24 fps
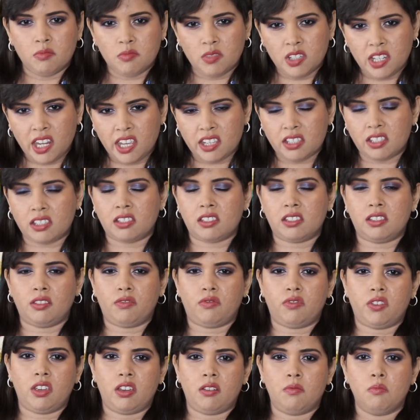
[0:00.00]
less
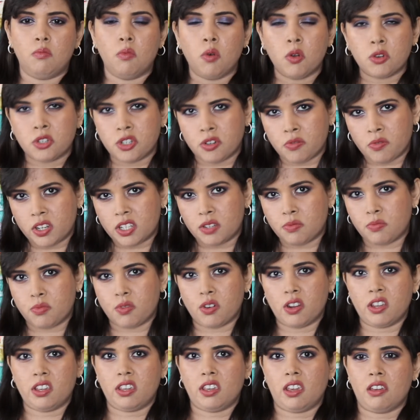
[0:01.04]
severe, moderate
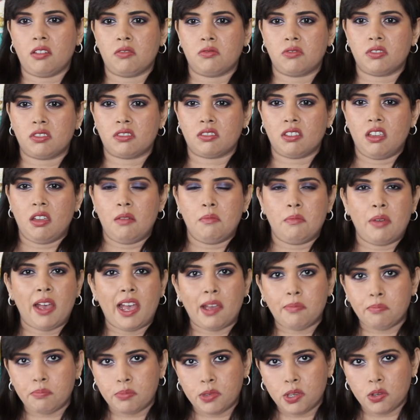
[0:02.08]
breakouts,
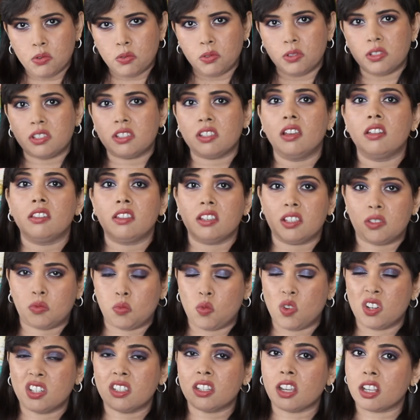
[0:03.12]
papules, this
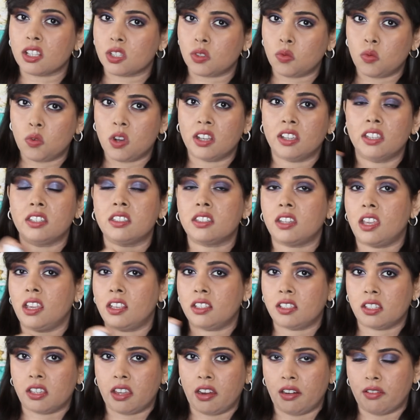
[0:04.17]
one does work. It
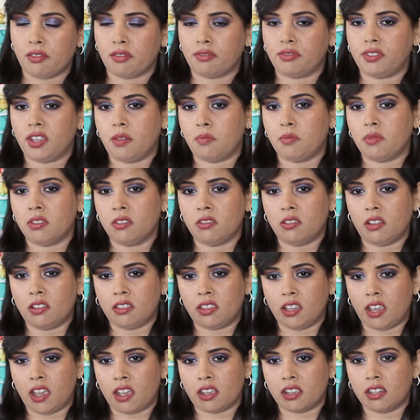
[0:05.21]
takes care of
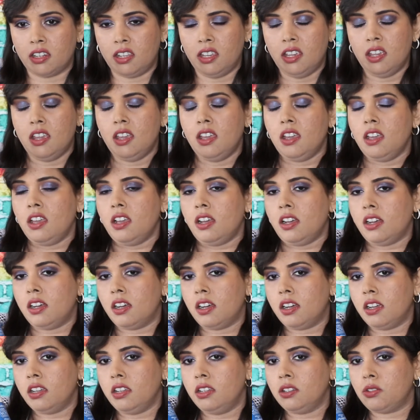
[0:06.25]
the acne.
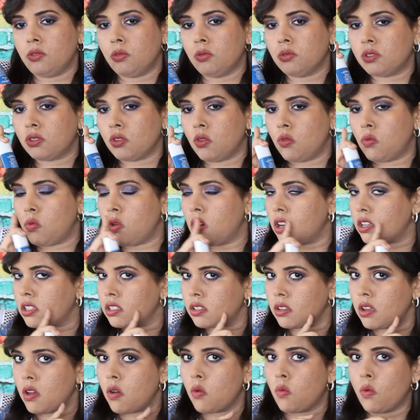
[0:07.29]
It also
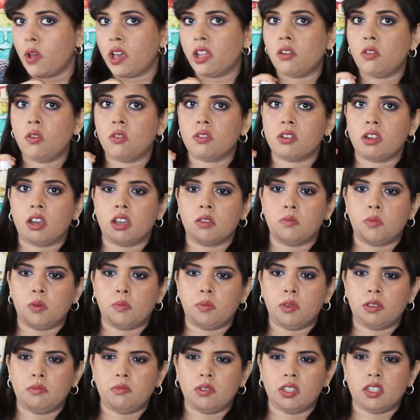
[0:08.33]
works well on
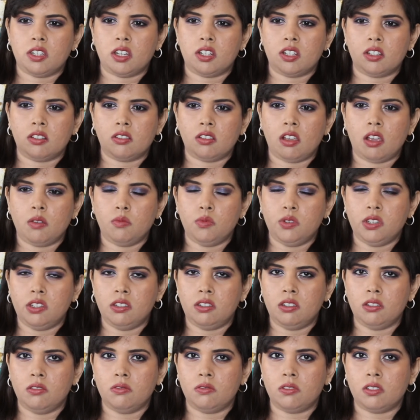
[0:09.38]
hyperpigmentation. So I
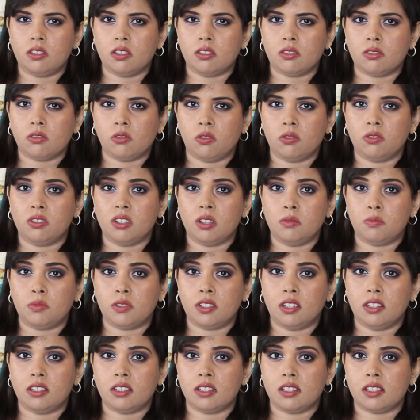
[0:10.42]
wouldn't use this on
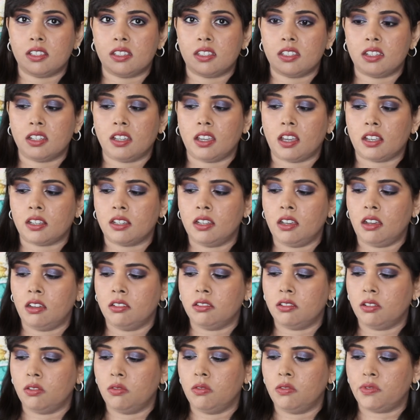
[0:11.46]
deep-seated cystic acne.
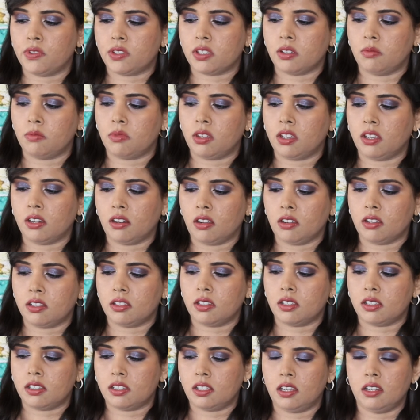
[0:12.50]
I'd go in for something like
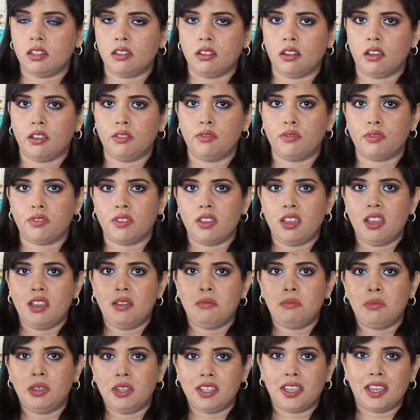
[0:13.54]
the Skinlife
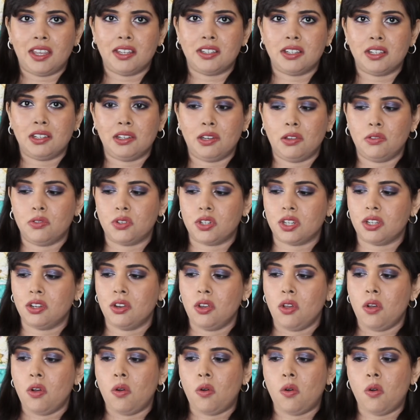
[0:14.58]
medicated lotion
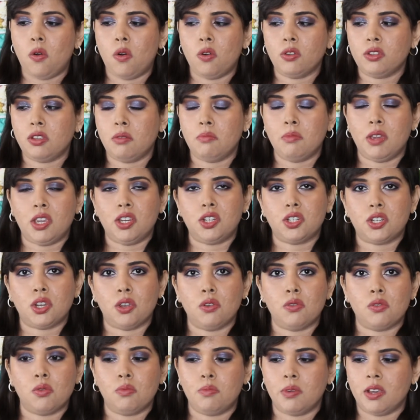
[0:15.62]
or the
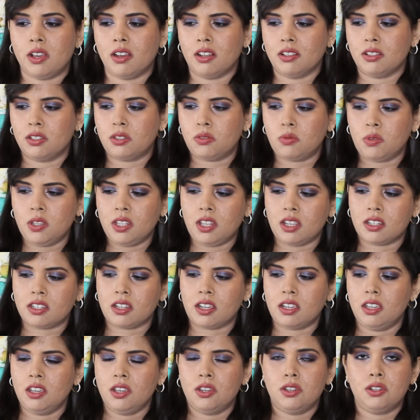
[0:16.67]
Meishoku Bigansui that
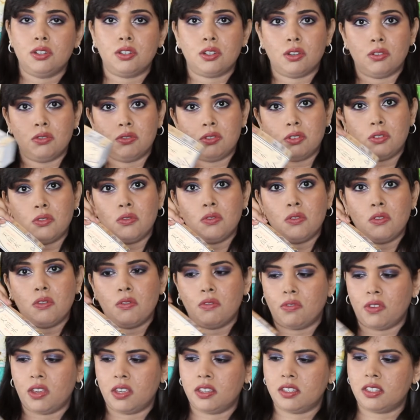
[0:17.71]
I showed you
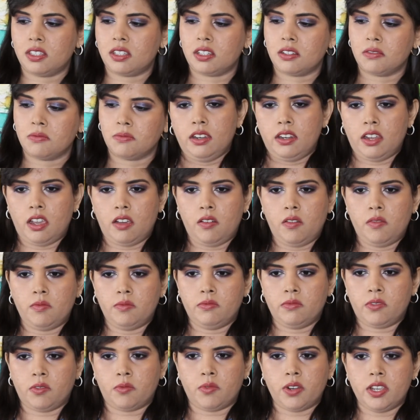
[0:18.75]
first. Now,
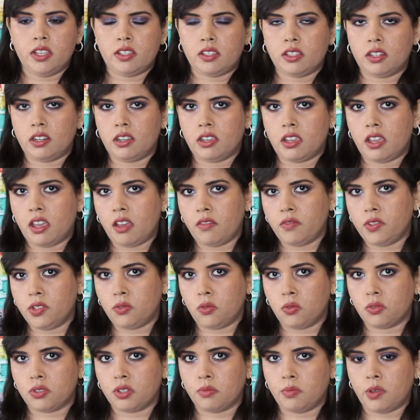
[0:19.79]
the reason I haven't
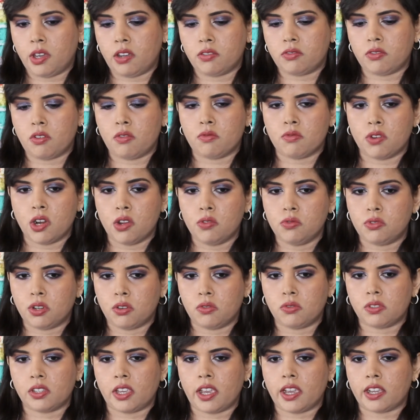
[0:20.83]
talked about
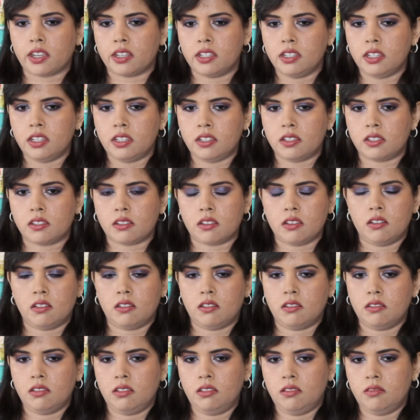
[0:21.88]
Roto's Acne's
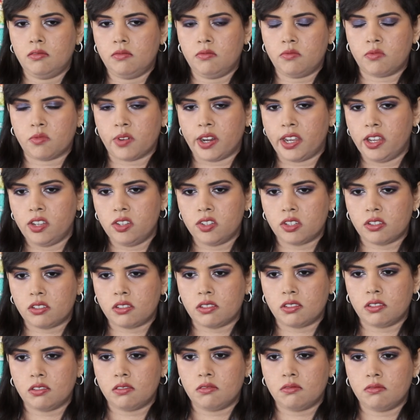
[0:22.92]
range is
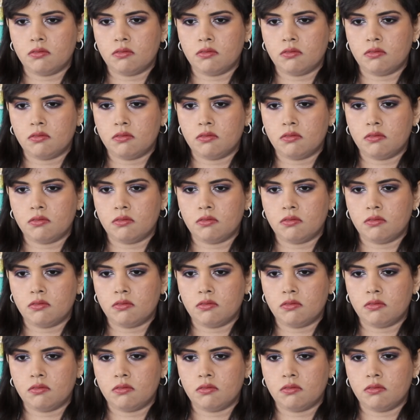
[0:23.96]
that